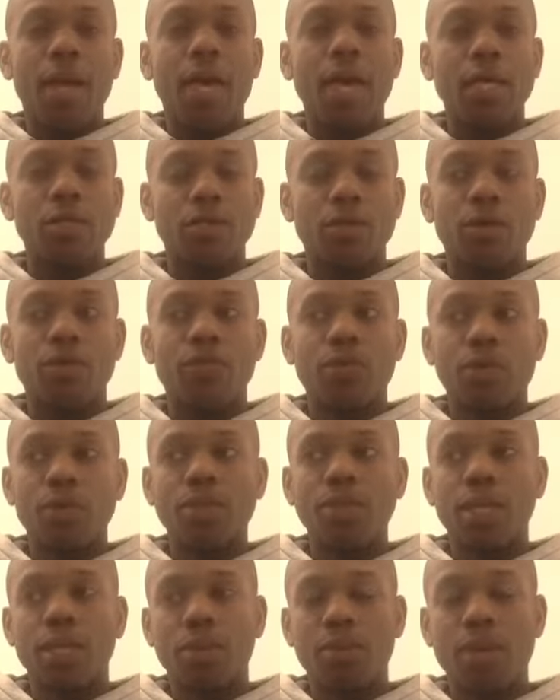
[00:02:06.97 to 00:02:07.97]
And so, if you're
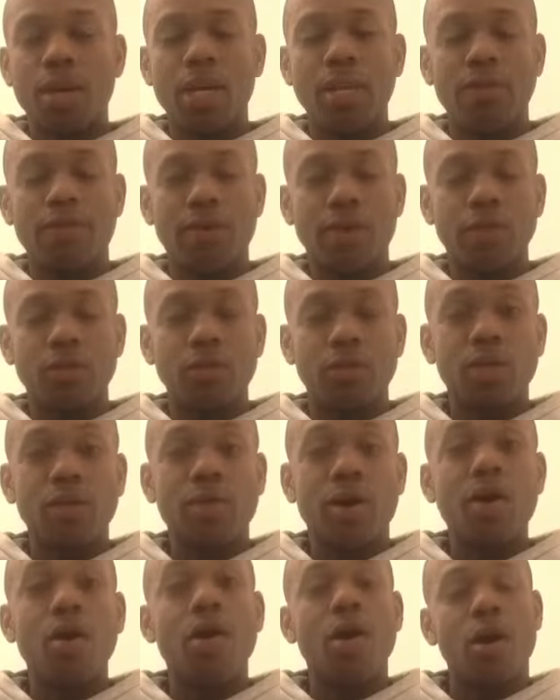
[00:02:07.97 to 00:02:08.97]
celebrating the fact that you
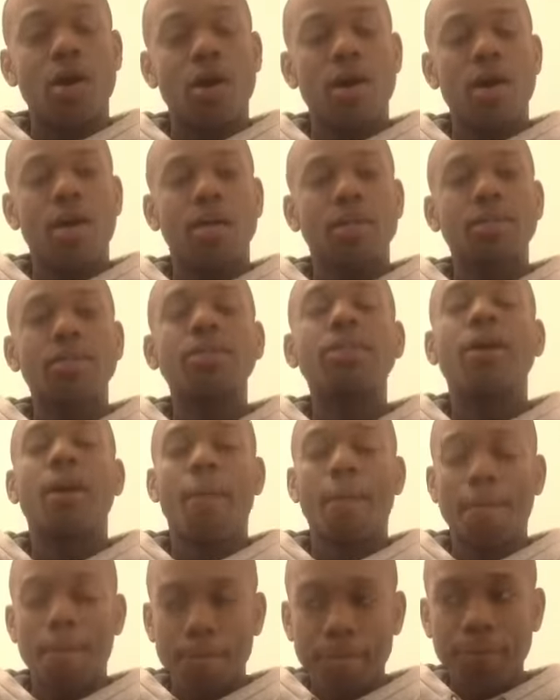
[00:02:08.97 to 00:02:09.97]
give out cards,
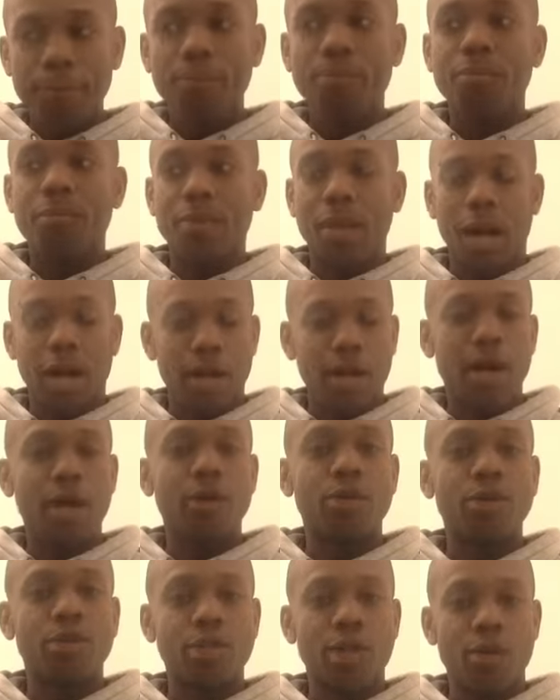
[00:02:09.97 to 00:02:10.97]
I
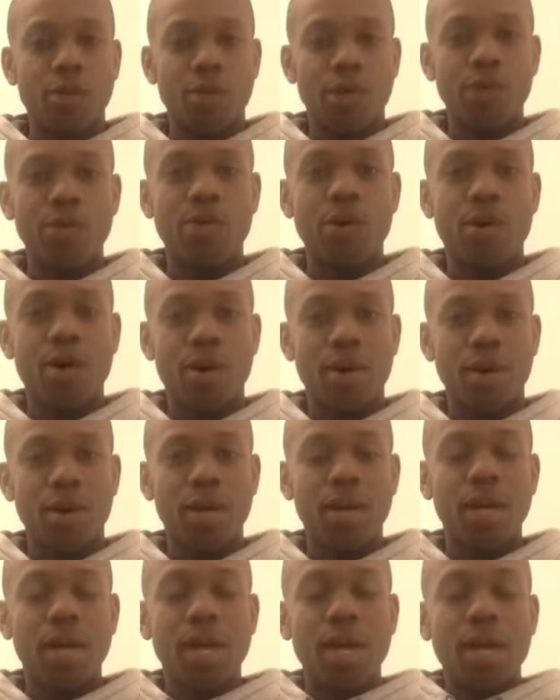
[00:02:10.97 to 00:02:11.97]
understand where you
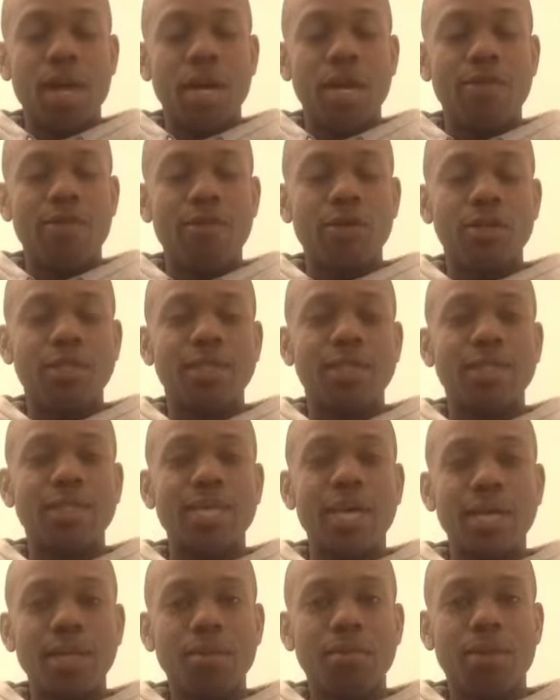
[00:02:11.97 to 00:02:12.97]
are. And if you're
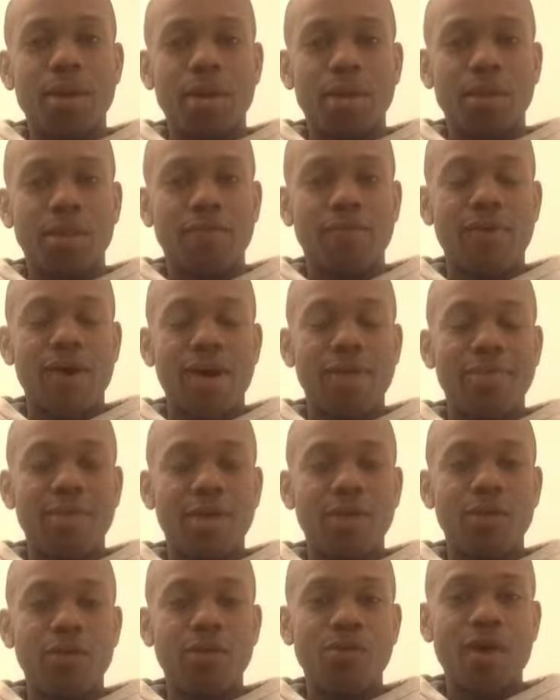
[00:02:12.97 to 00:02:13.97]
celebrating the fact
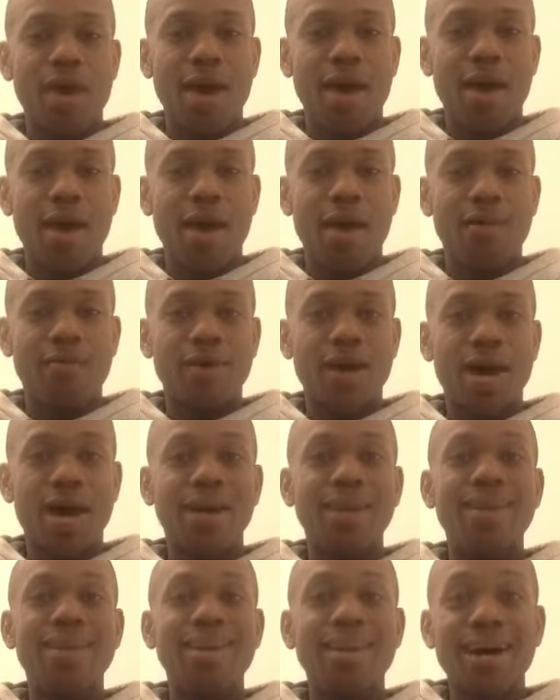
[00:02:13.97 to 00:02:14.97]
that you have
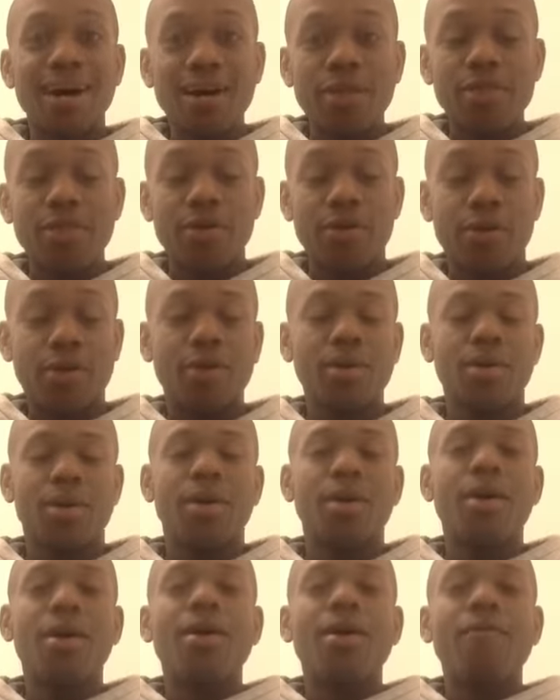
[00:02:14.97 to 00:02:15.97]
another
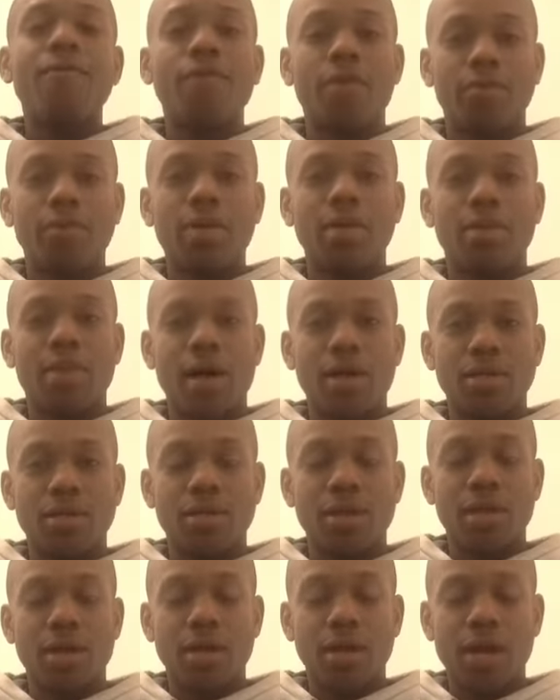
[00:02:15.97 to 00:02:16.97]

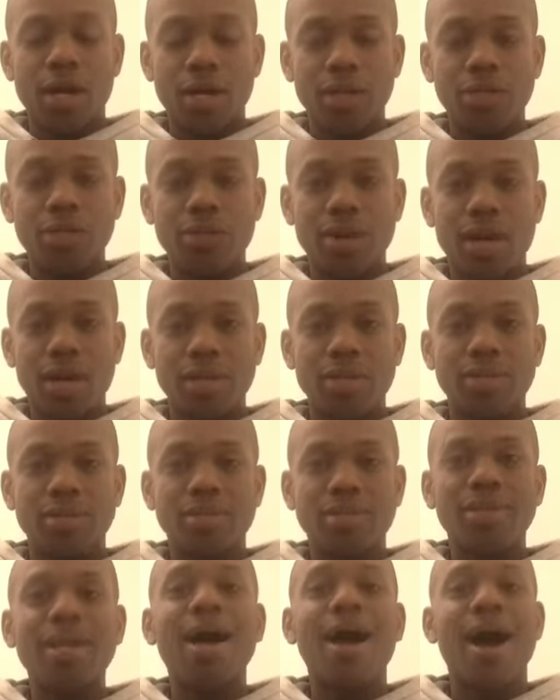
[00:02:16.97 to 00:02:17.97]
$15,000 contract,
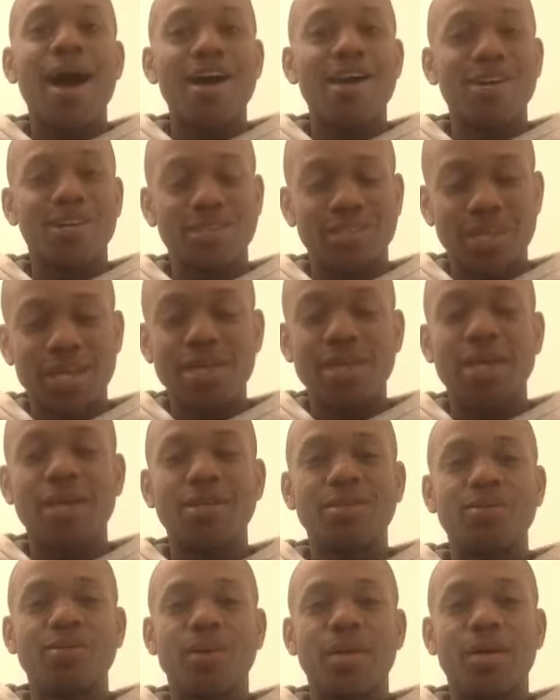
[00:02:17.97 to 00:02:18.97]
I understand that
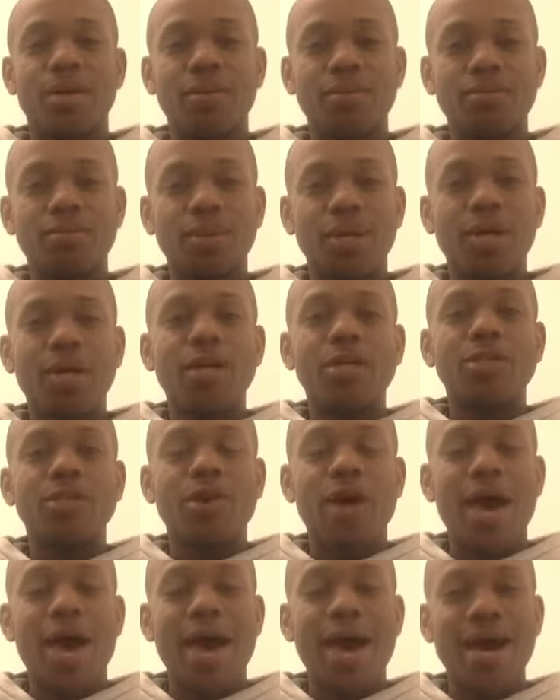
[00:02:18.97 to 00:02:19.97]
as well.
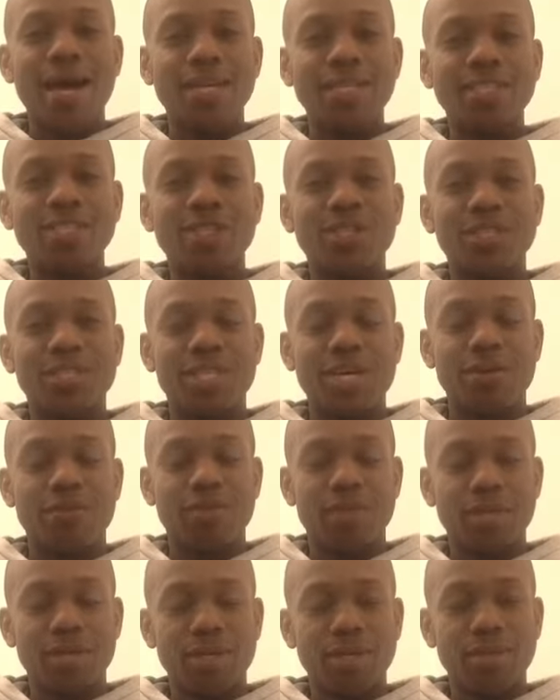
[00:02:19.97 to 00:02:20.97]
So, ask
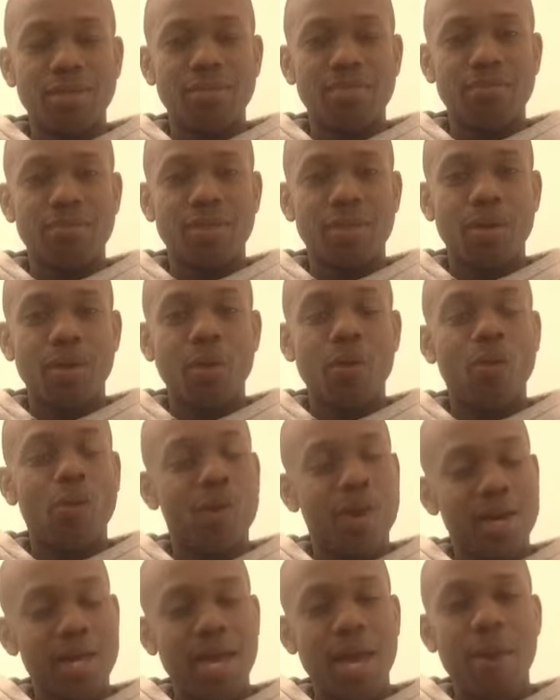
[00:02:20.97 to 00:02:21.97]
yourself this:
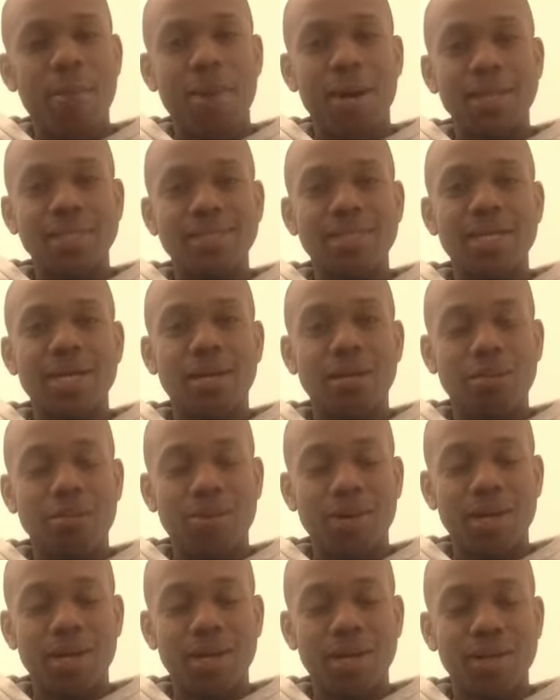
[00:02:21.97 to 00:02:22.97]
what am I
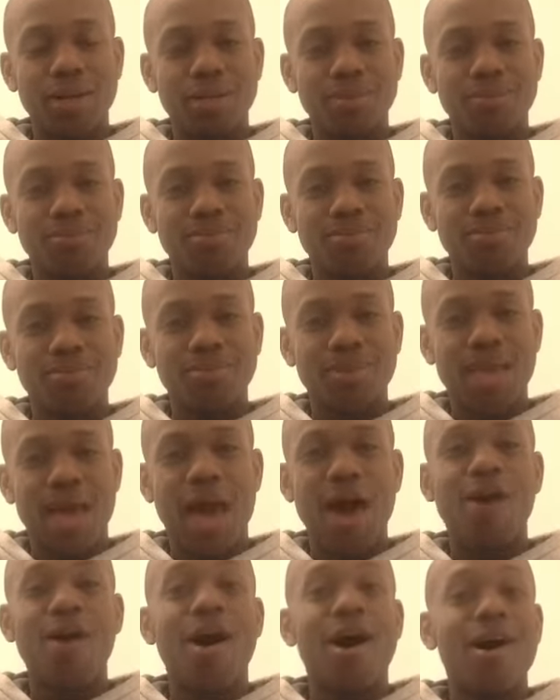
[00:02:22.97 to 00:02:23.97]
celebrating?
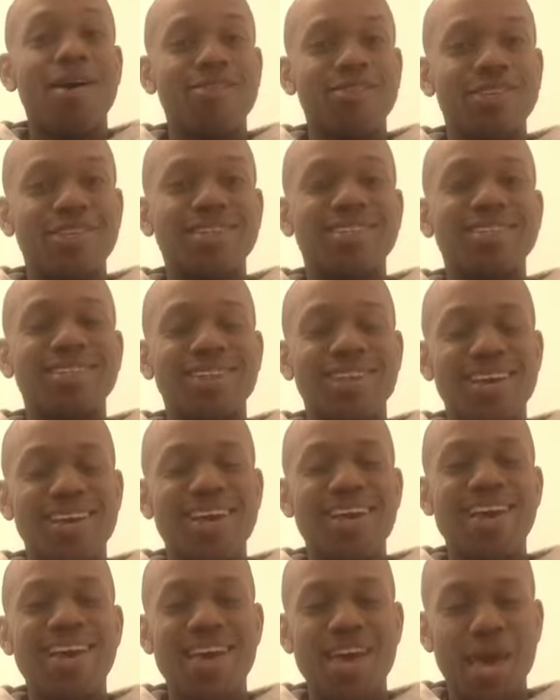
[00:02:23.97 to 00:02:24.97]
How often
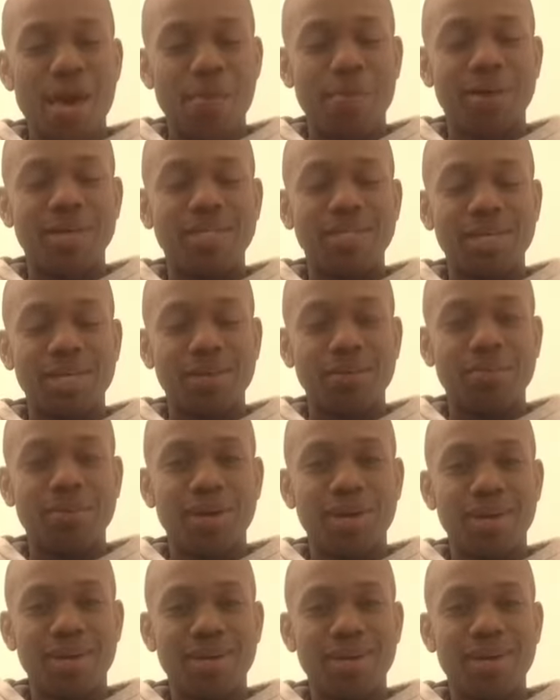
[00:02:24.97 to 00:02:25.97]
am I
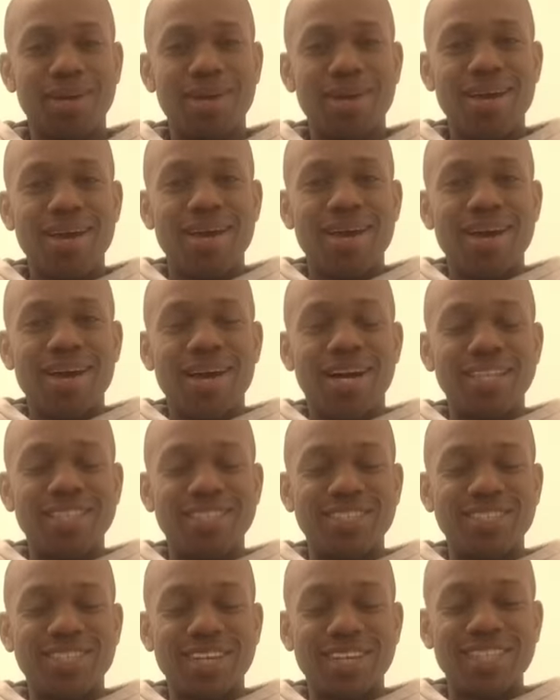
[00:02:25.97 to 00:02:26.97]
celebrating?
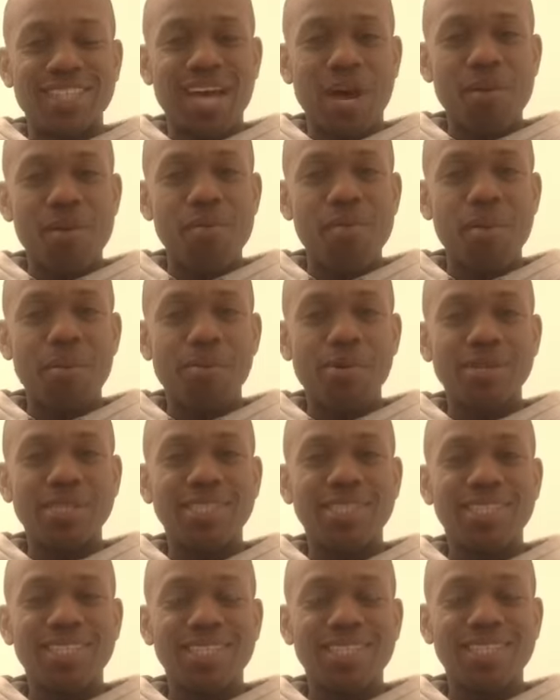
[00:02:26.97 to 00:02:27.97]
Until next time, remember,
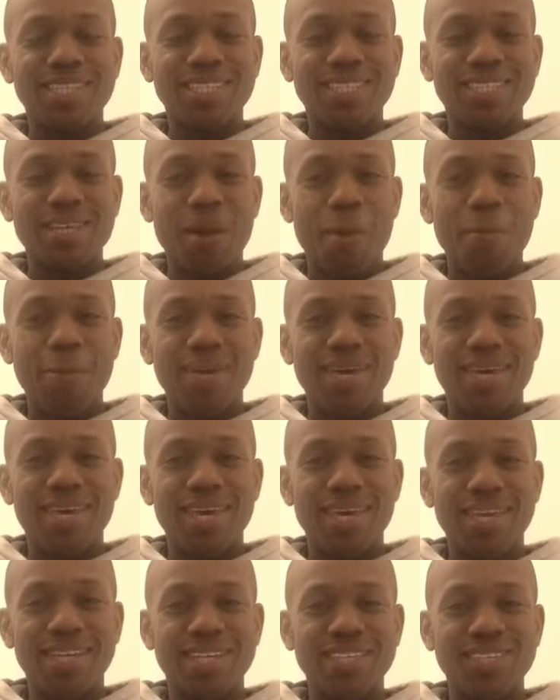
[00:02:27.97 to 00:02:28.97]
genius
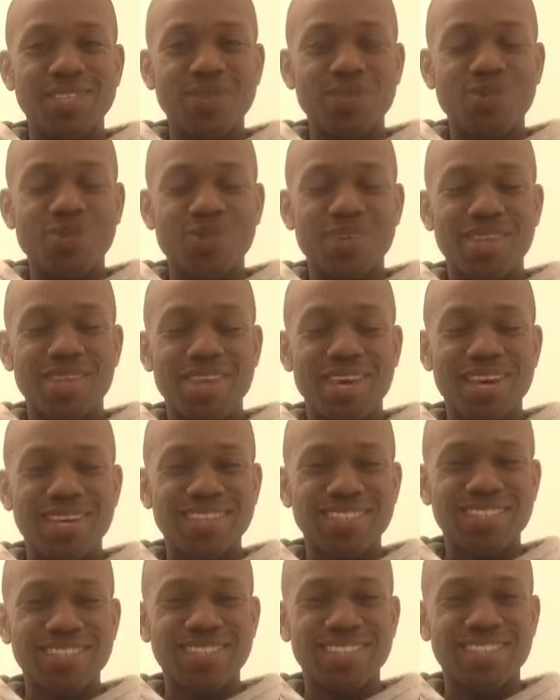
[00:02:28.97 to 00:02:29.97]
begins with
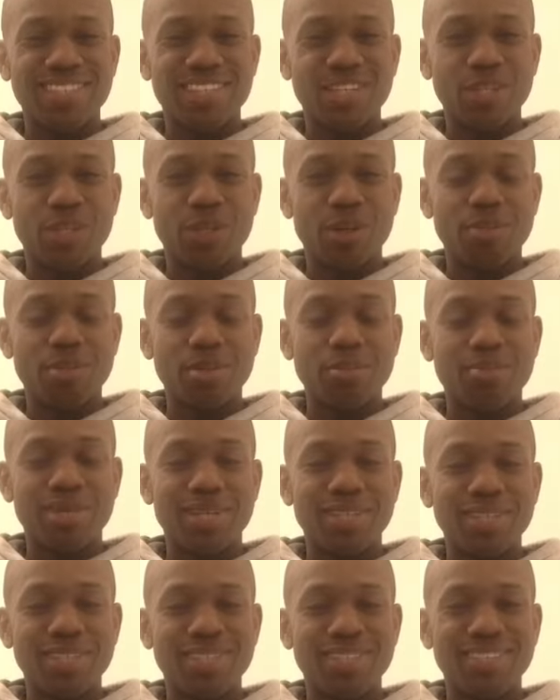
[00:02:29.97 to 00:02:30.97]
yes. Dreams and
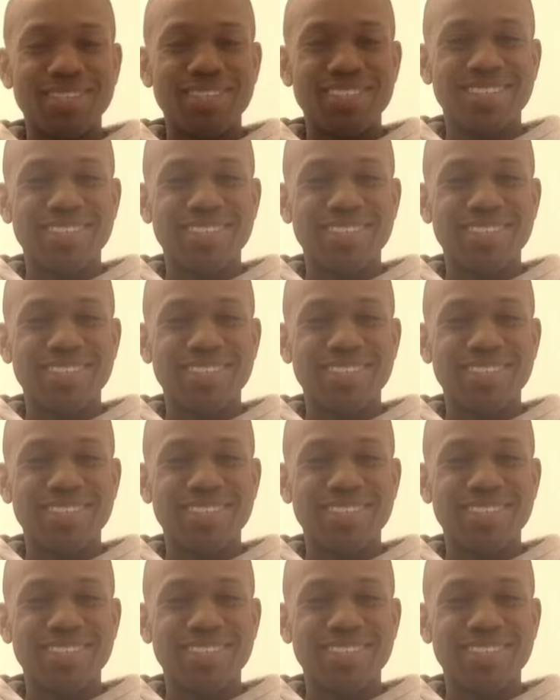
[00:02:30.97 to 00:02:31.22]
blessings.